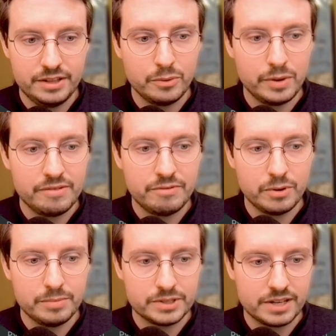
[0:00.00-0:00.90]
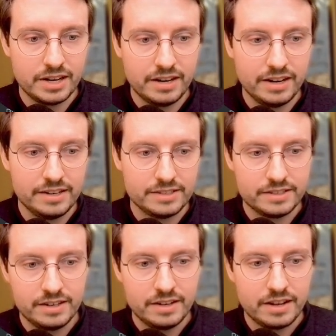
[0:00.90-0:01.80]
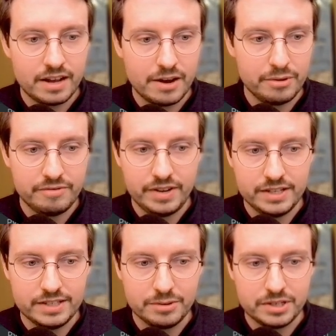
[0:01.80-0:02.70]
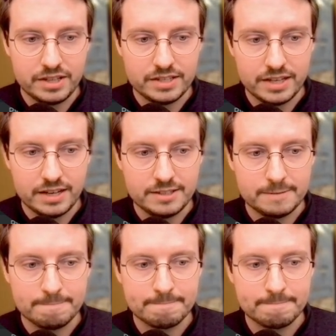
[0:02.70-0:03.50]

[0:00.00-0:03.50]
the waveform is kind of nice, how it fades out to the sides.